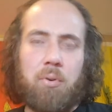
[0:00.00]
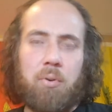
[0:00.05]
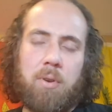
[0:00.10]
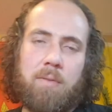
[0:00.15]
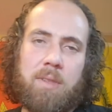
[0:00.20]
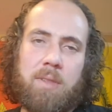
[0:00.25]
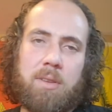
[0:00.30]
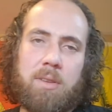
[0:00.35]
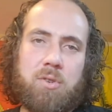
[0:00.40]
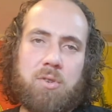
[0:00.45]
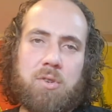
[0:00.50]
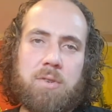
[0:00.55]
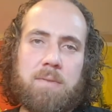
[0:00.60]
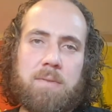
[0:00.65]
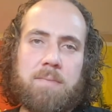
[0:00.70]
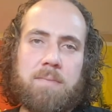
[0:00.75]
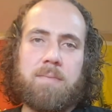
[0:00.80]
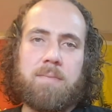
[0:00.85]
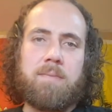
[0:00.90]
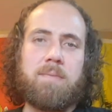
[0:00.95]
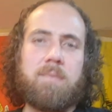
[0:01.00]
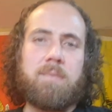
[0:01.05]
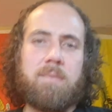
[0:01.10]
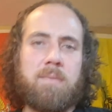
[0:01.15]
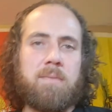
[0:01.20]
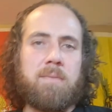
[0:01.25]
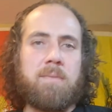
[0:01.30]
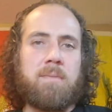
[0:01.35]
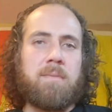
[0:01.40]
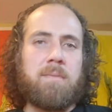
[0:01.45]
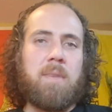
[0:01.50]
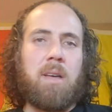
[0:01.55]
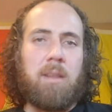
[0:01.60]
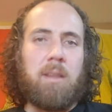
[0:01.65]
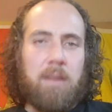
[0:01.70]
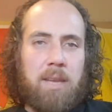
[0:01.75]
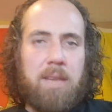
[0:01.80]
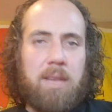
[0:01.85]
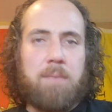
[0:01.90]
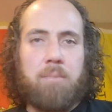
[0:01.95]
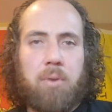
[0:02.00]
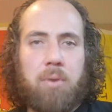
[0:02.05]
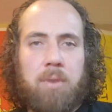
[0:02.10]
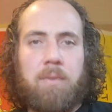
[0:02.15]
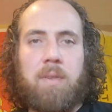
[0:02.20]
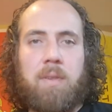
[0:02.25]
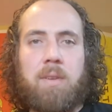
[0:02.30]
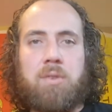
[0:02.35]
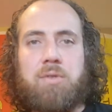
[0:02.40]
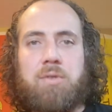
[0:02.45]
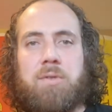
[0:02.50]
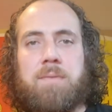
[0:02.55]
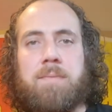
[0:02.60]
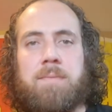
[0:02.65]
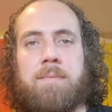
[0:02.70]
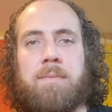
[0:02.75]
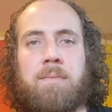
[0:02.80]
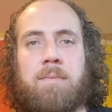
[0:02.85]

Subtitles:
privilege. Elite privilege.